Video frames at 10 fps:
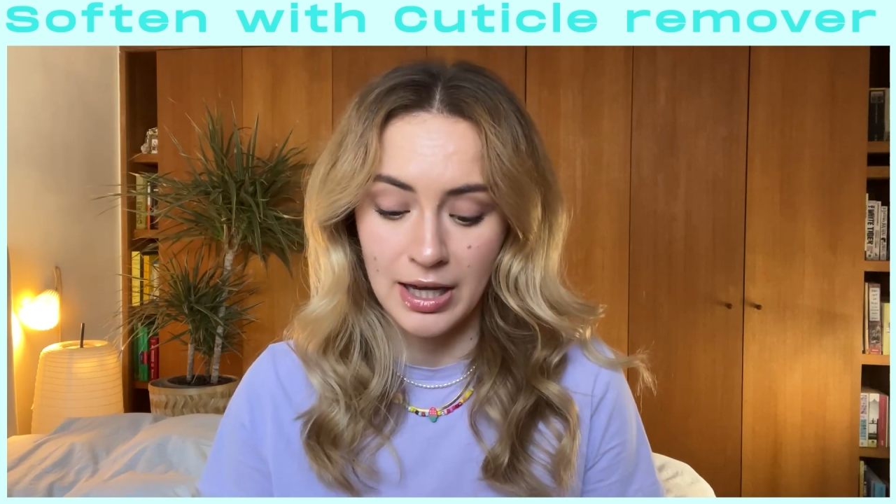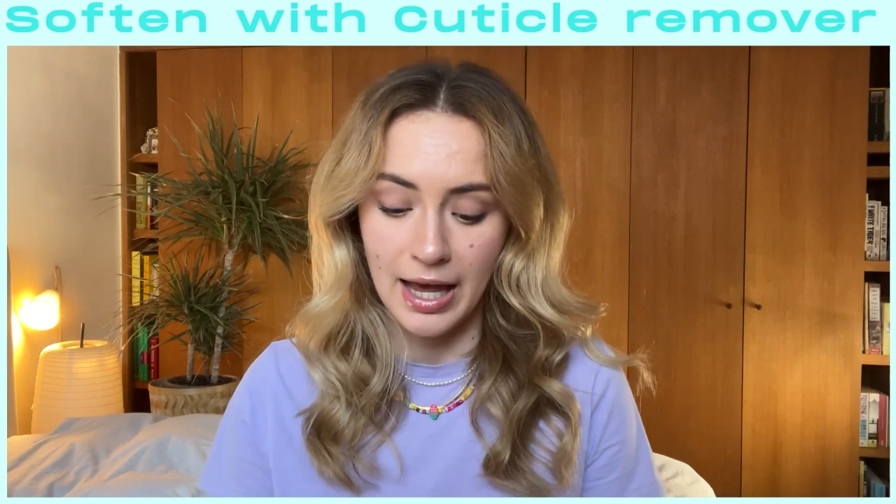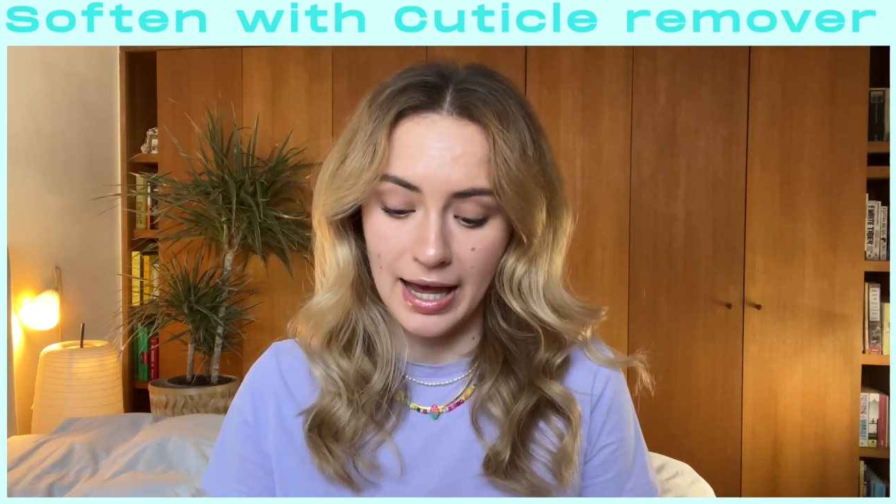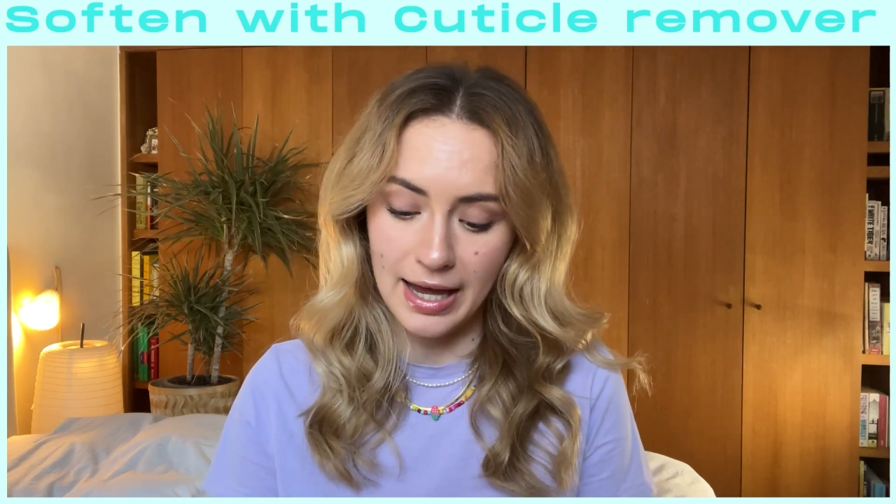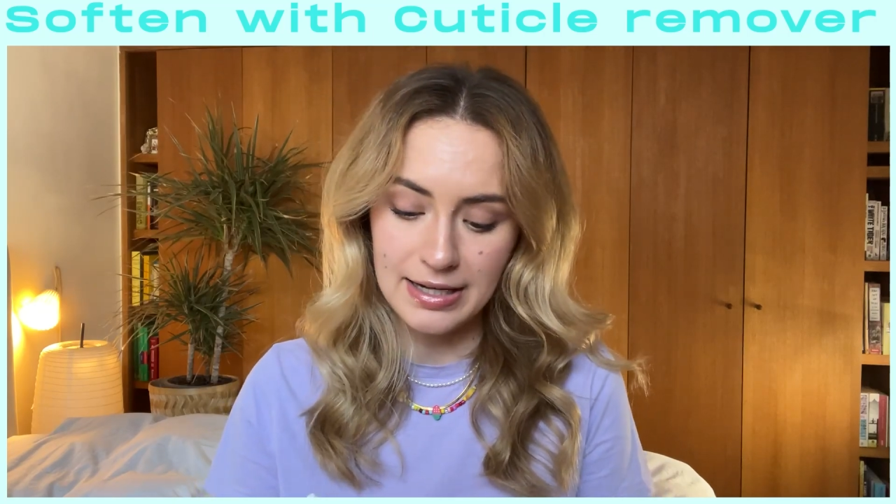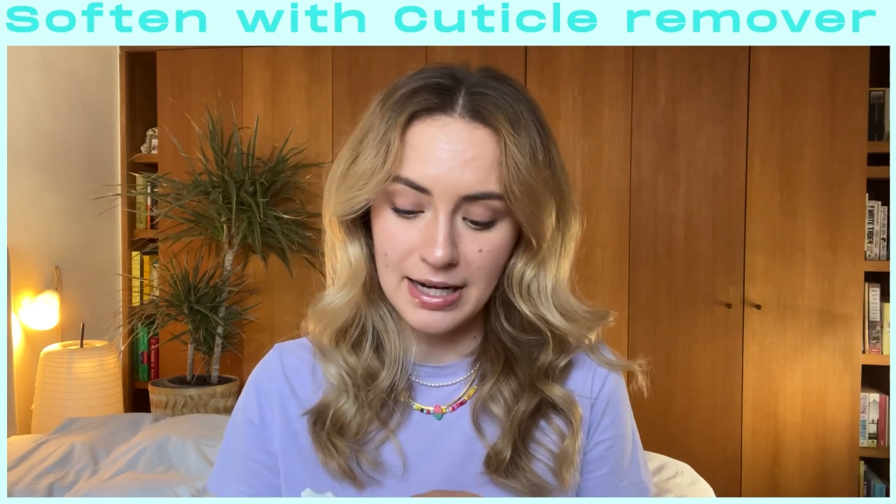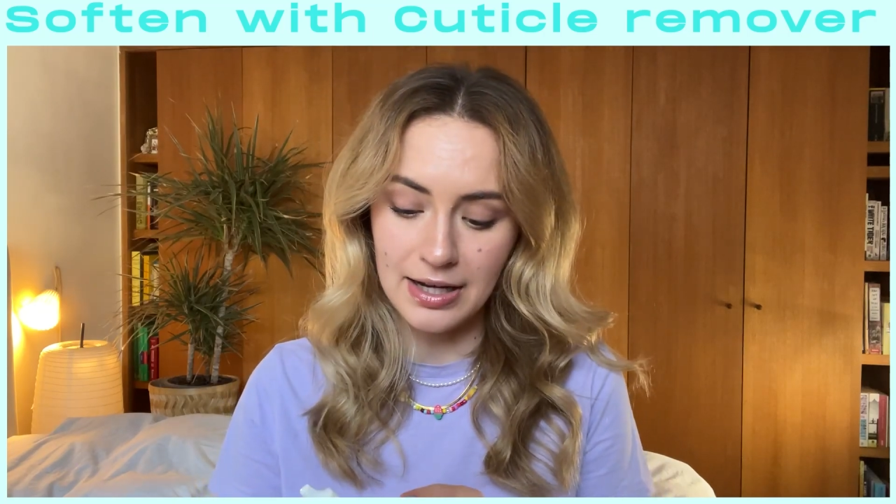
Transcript: and I